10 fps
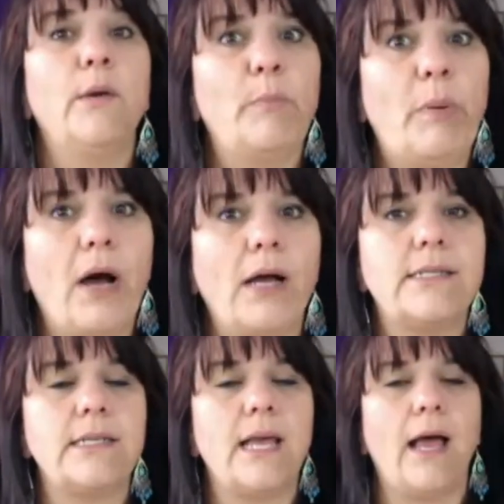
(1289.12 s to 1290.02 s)

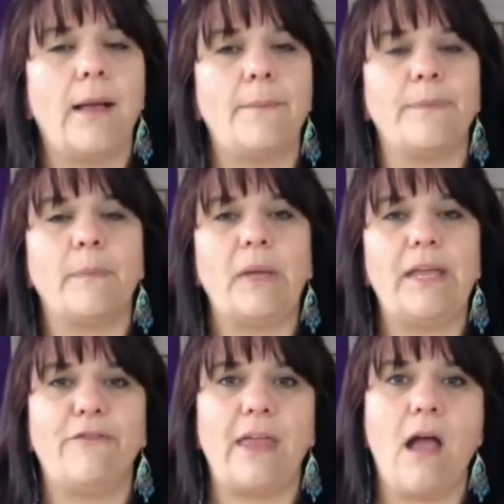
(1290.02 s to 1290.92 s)
but
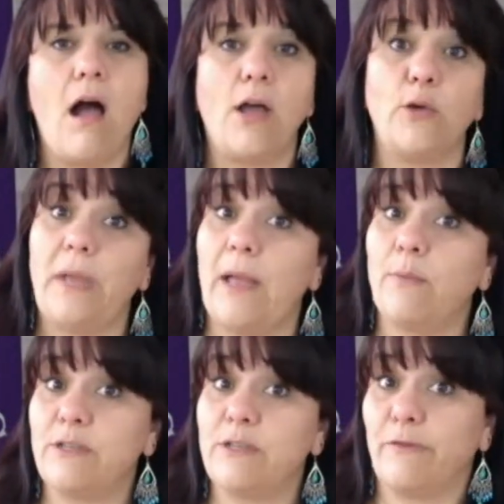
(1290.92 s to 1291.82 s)
if they are, you'll be
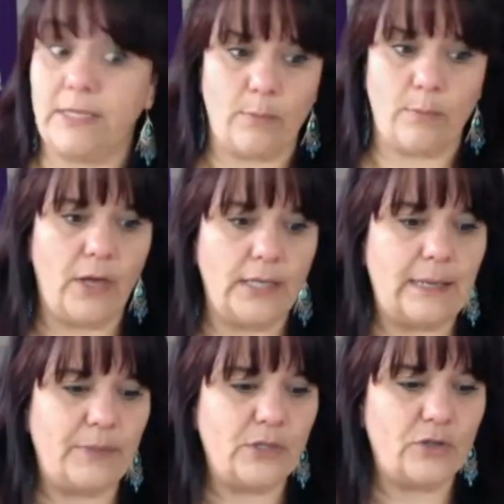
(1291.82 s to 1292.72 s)
able to find some of her
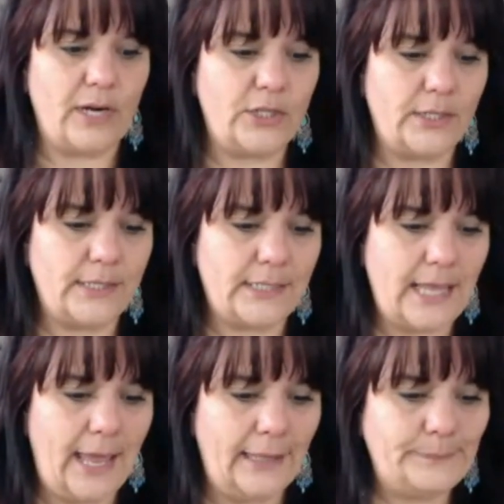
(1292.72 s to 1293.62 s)
demonstrations
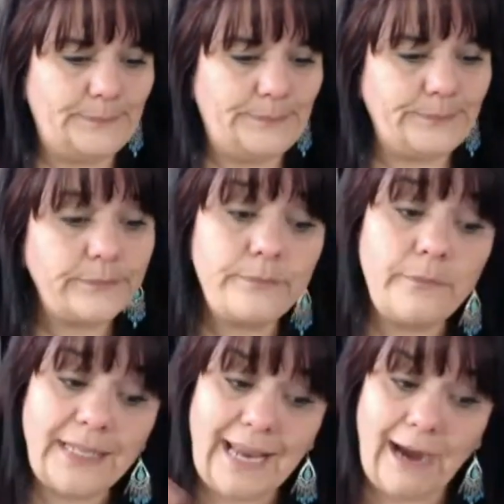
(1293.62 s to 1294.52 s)
there.
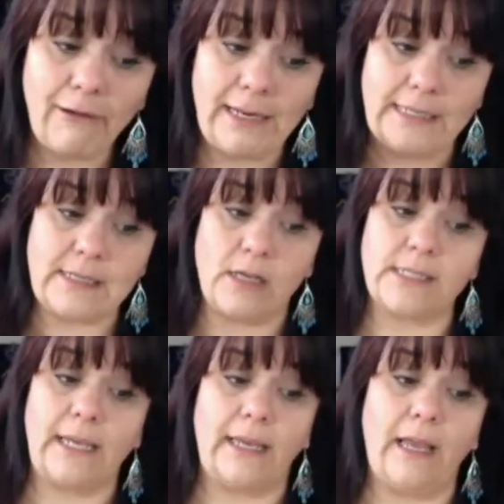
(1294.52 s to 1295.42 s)
Carolyn is
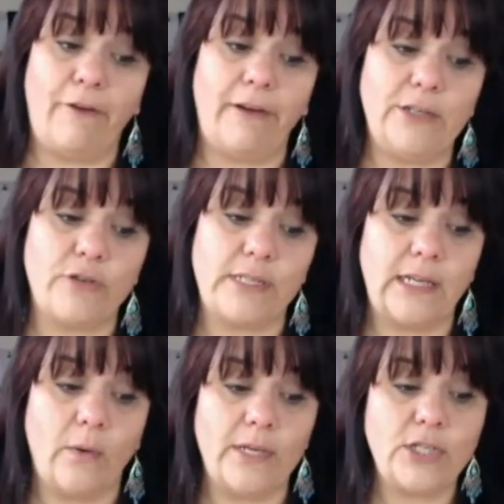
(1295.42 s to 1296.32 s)
asking a very
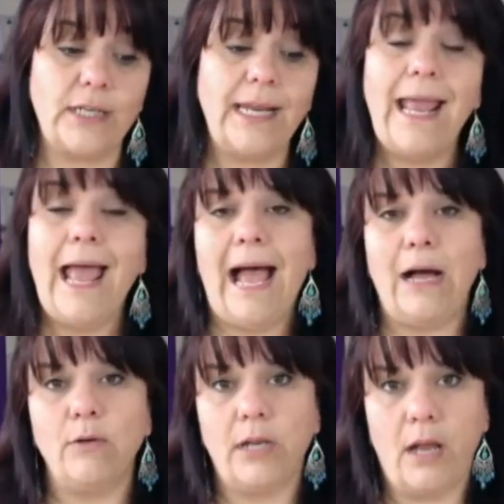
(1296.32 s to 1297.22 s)
interesting question.
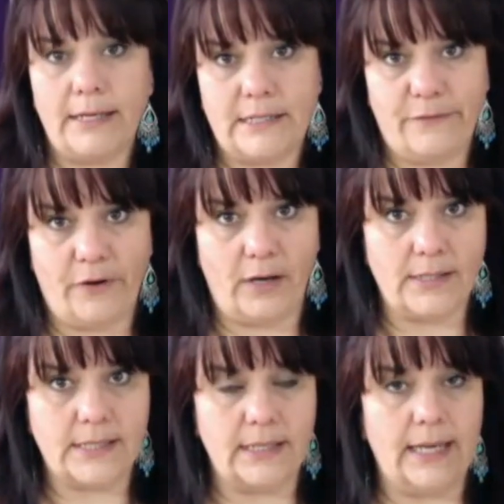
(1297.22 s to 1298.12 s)
How light
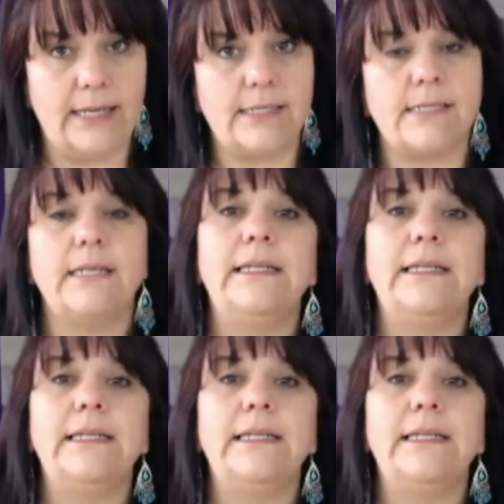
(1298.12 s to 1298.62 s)
fast are these?